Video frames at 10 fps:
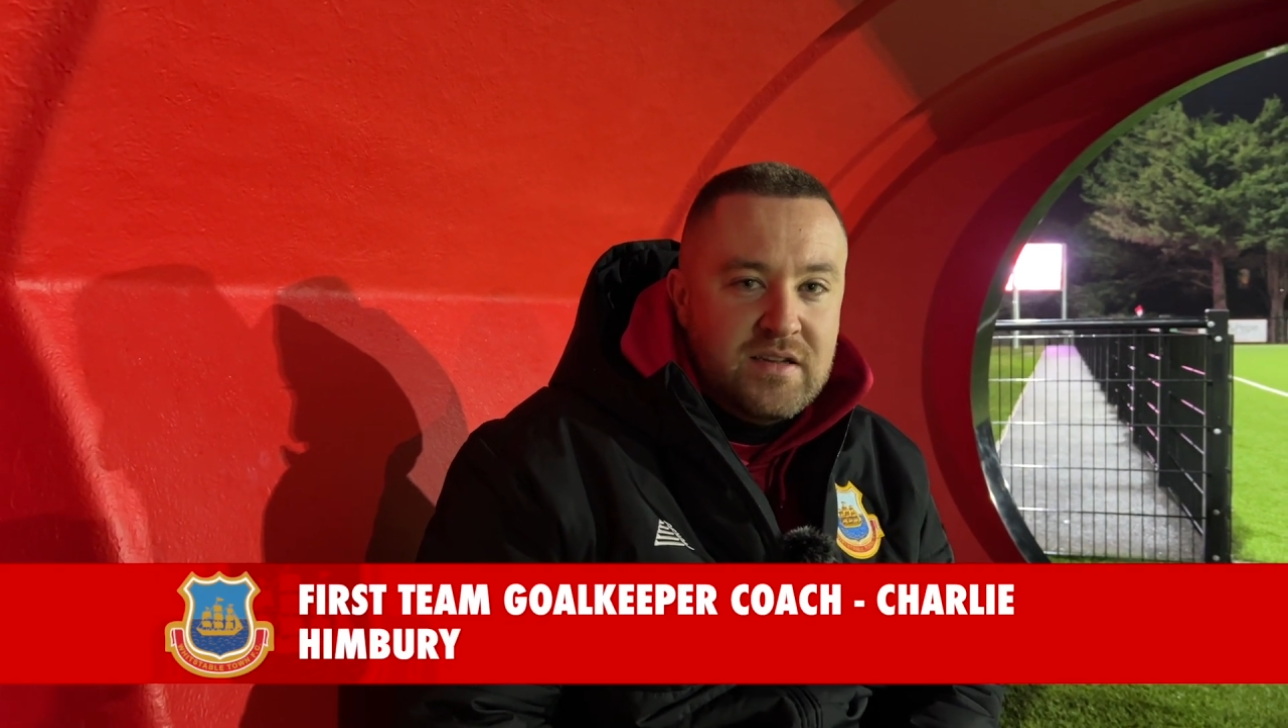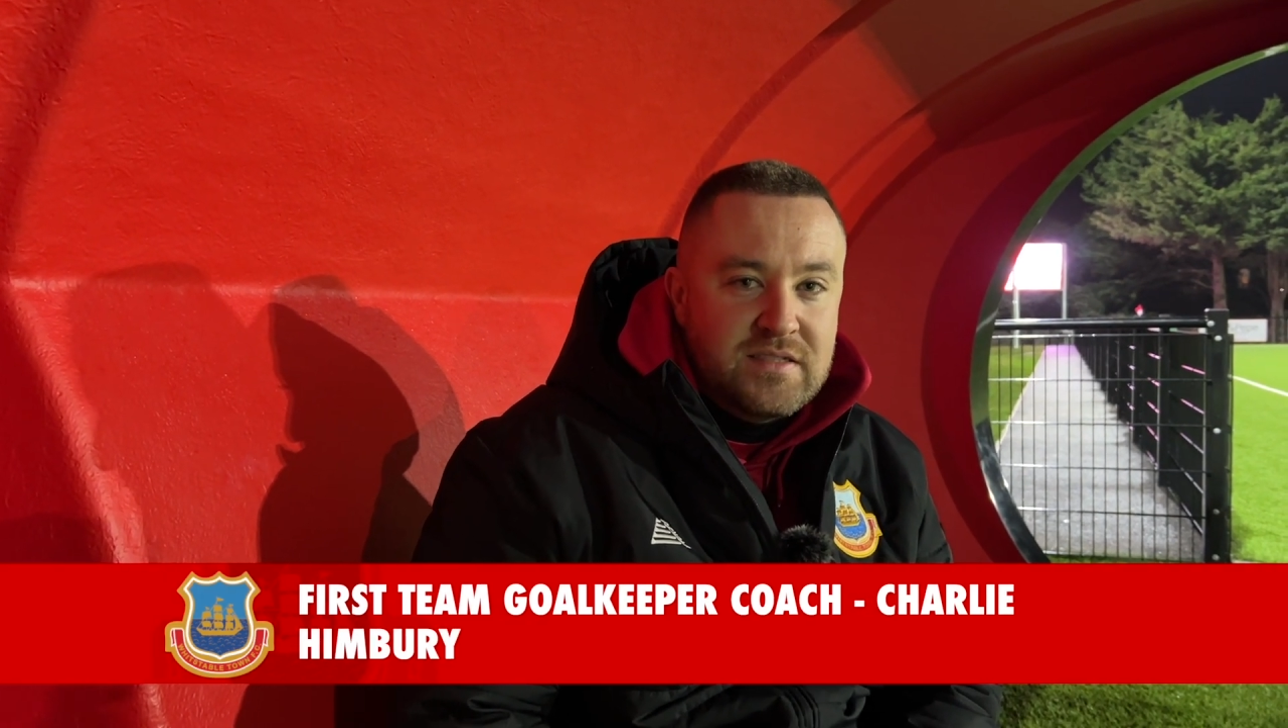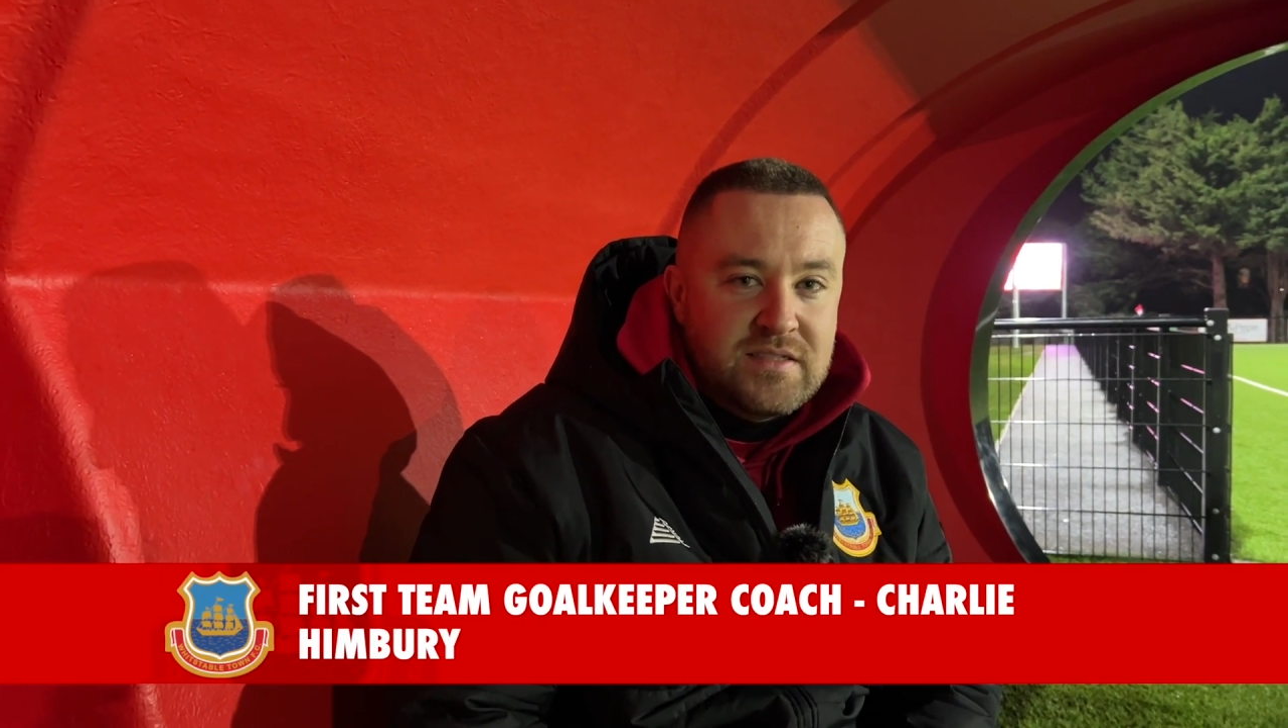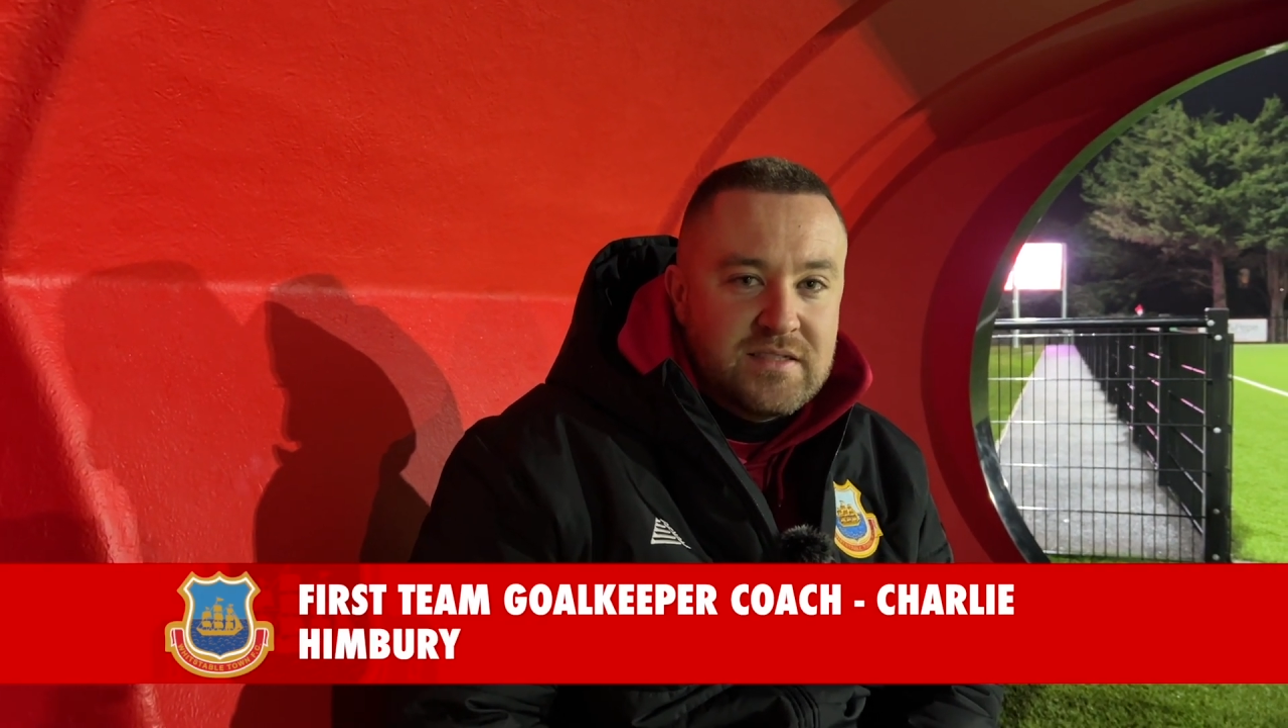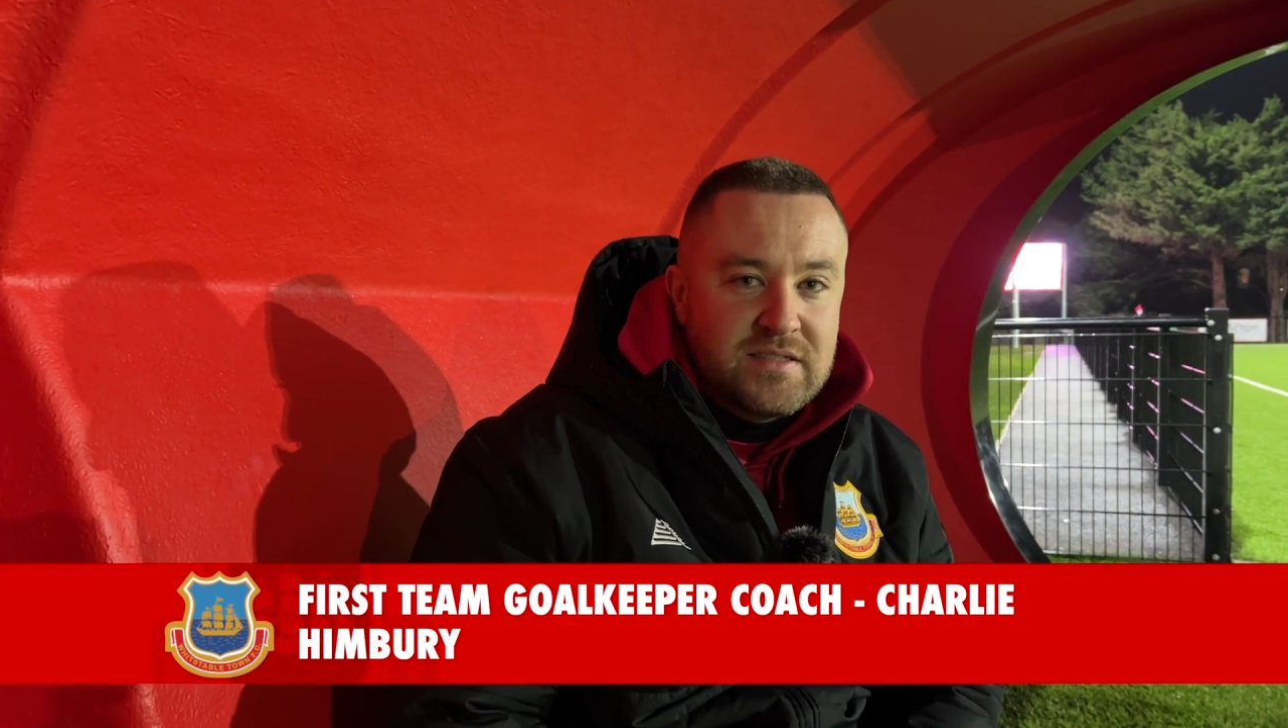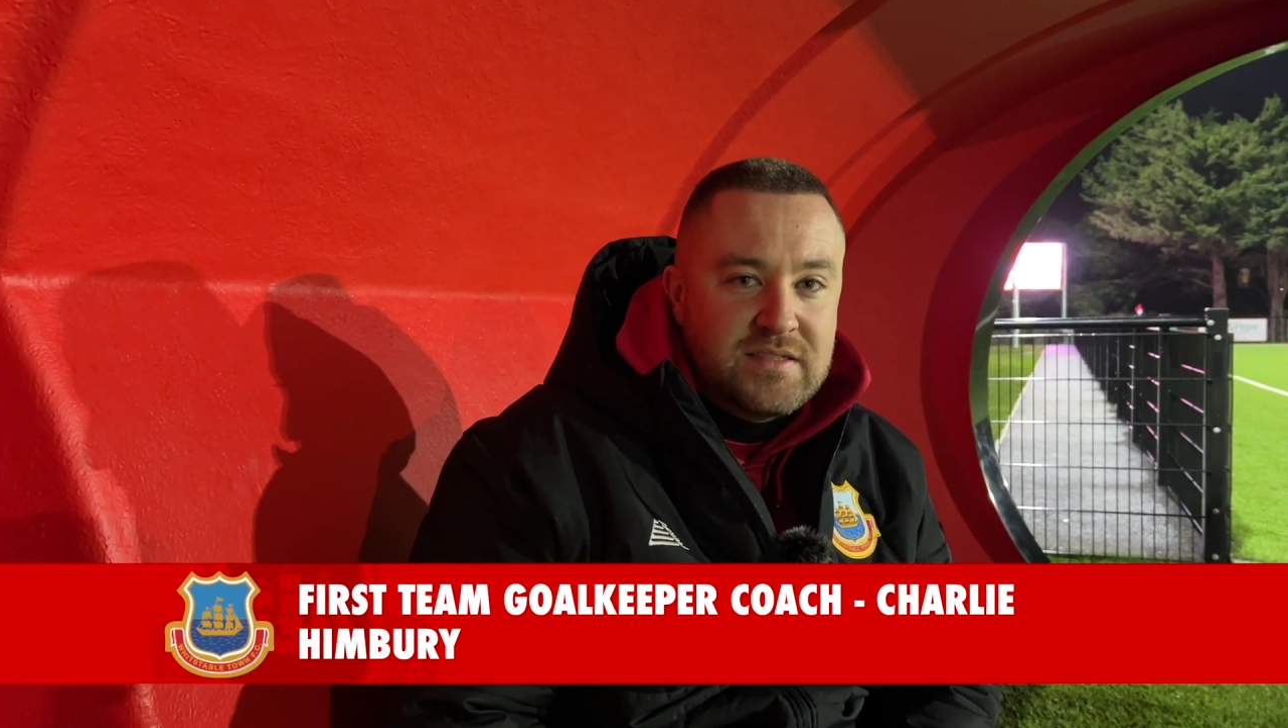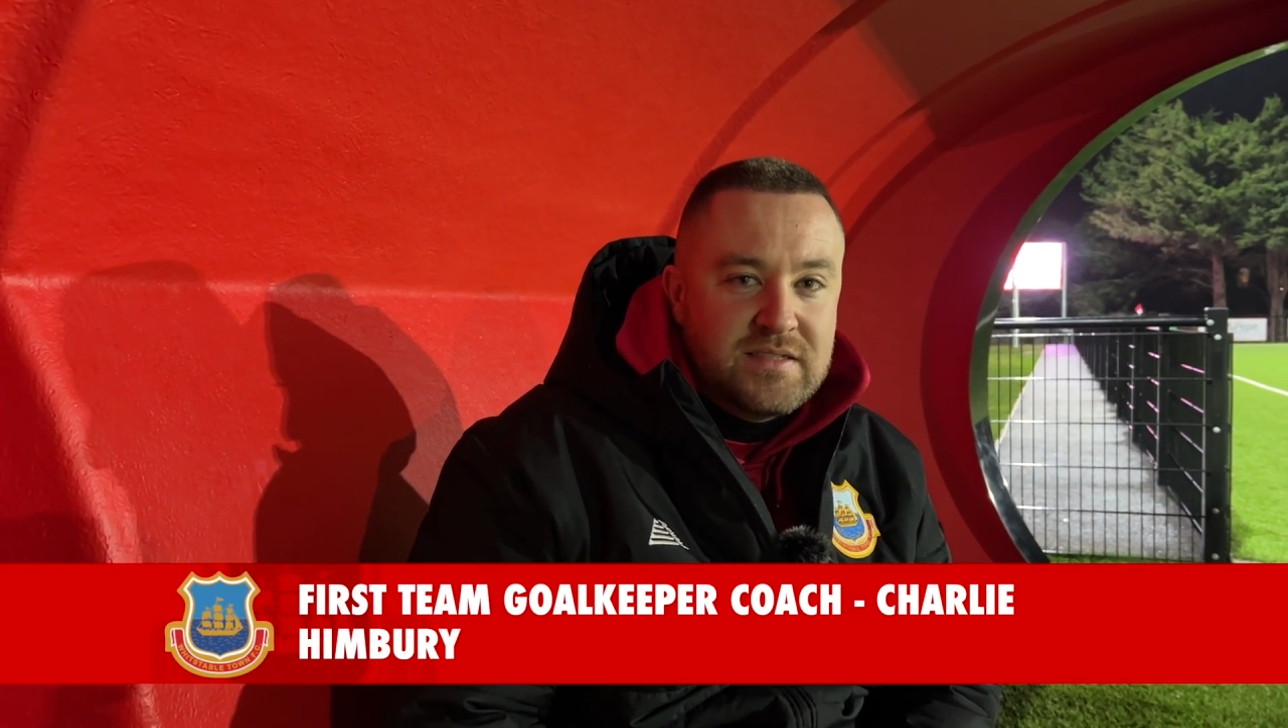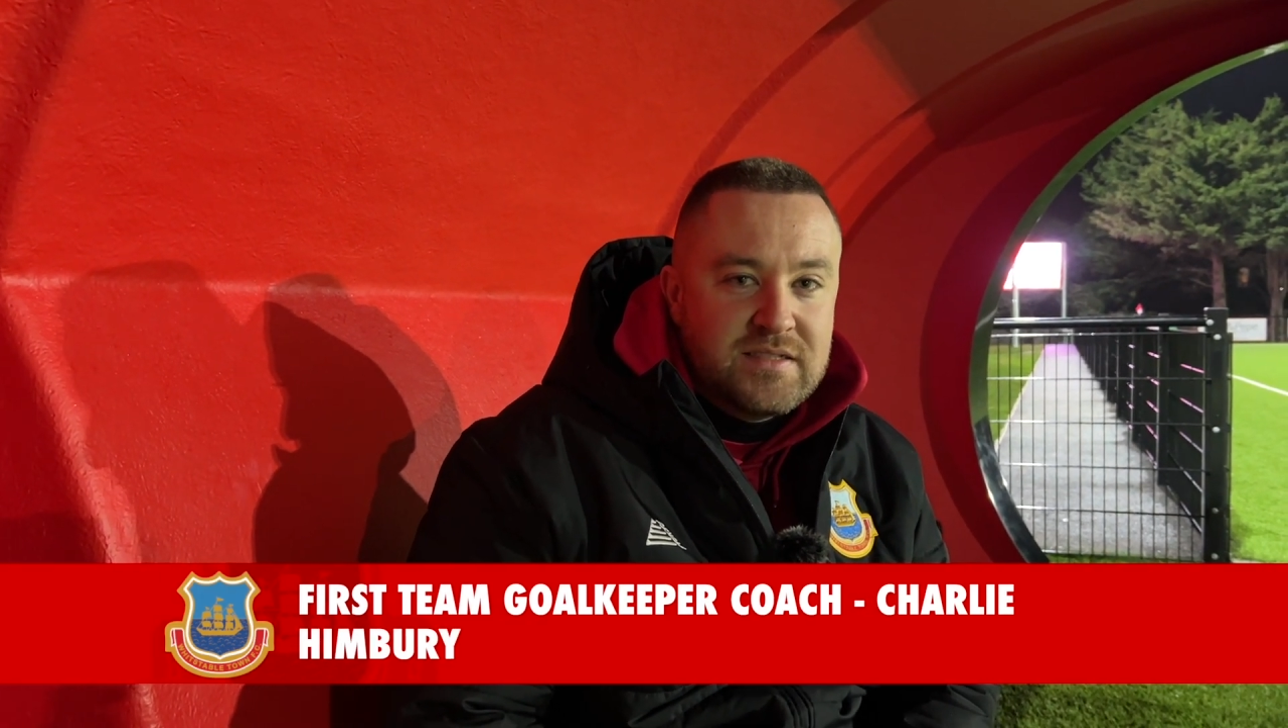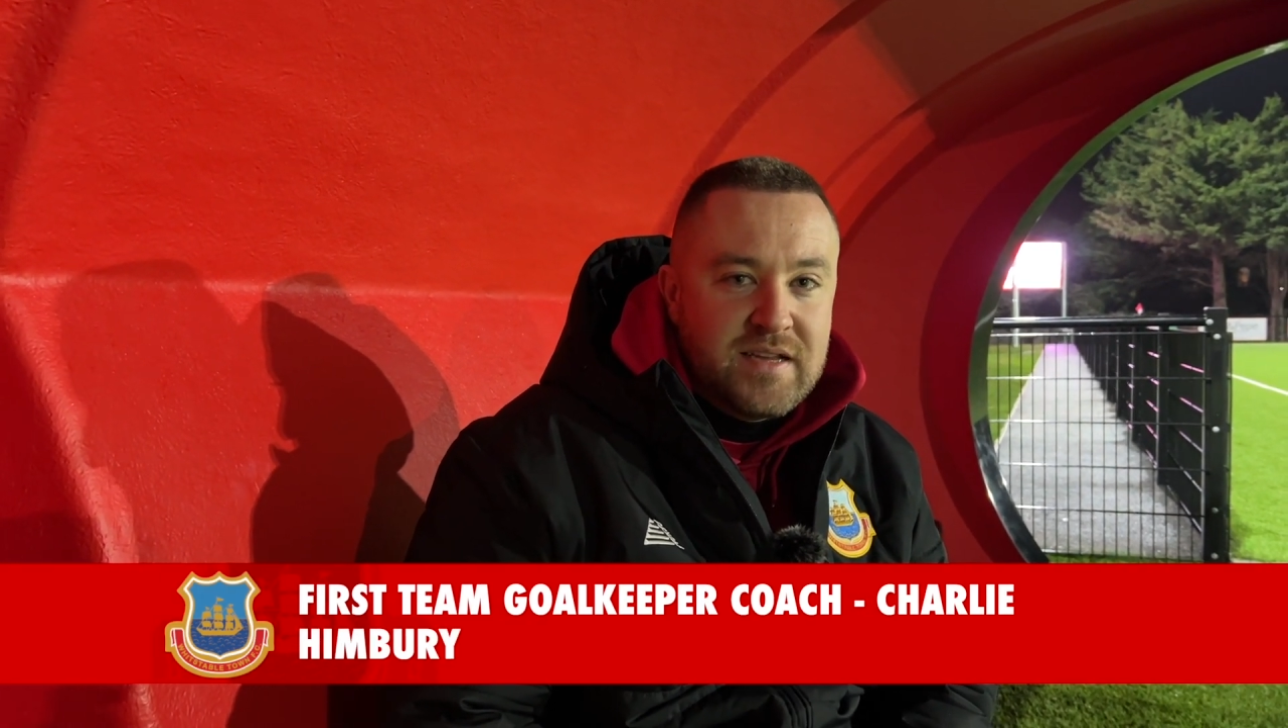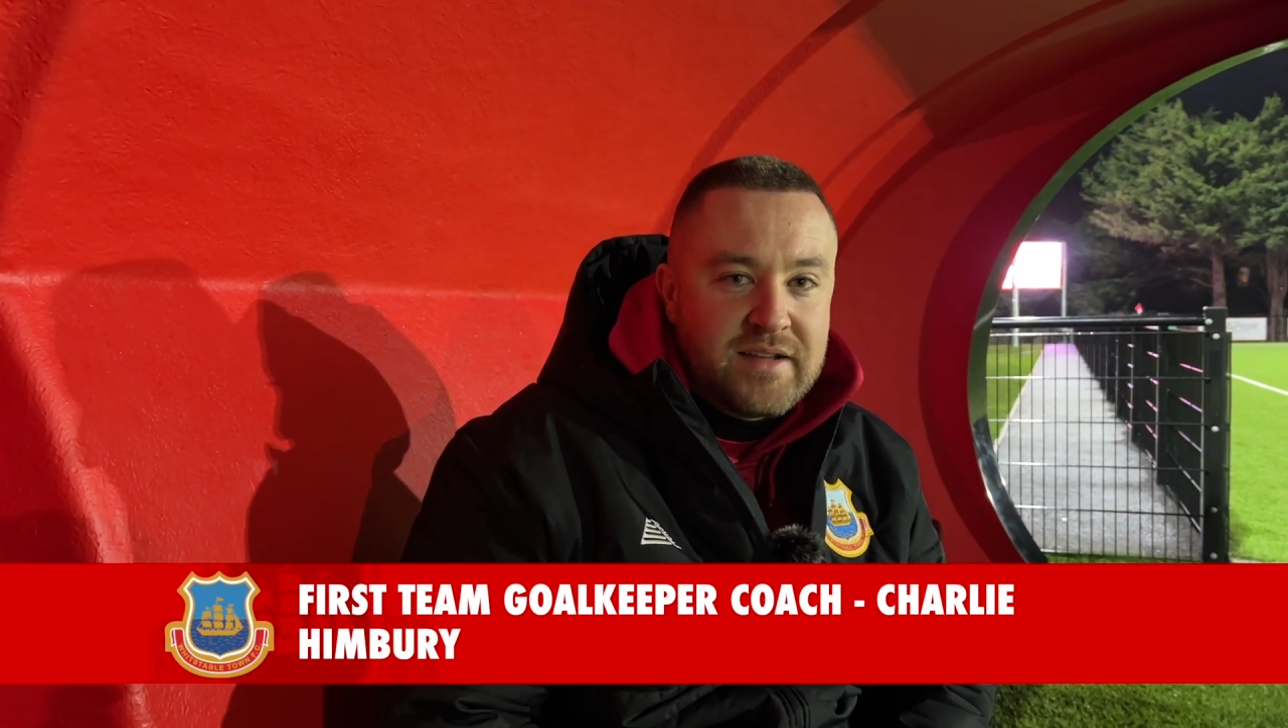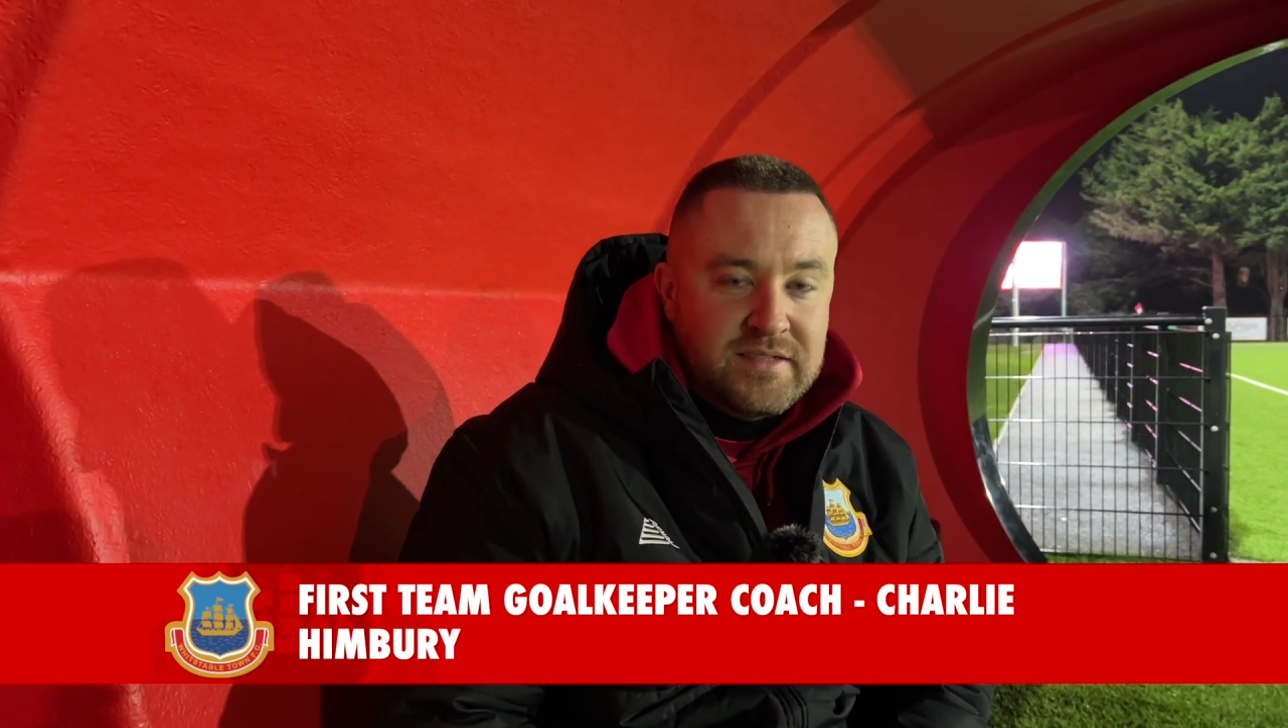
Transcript: to kick off the new year.